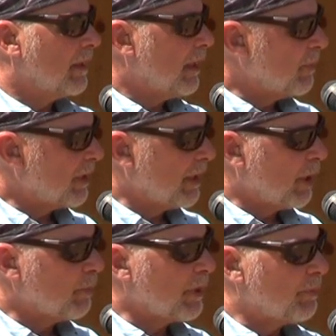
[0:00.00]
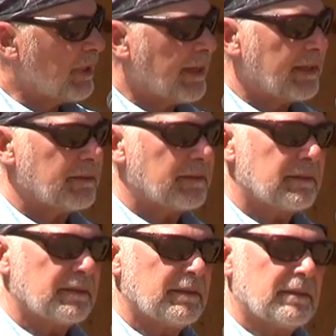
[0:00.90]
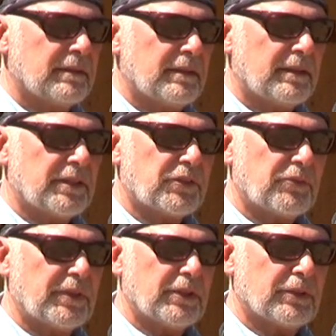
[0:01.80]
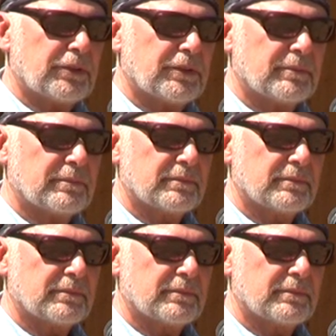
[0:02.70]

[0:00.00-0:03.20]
"Come and help me plant this field,